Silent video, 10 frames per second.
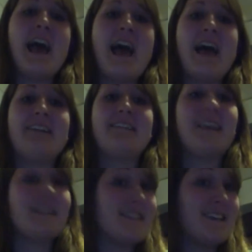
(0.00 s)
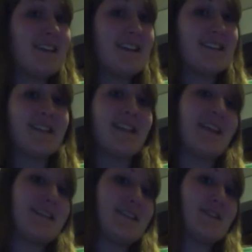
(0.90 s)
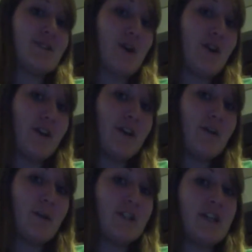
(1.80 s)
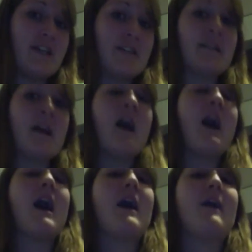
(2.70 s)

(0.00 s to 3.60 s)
and Lazy is the Lazy Scholar, which is a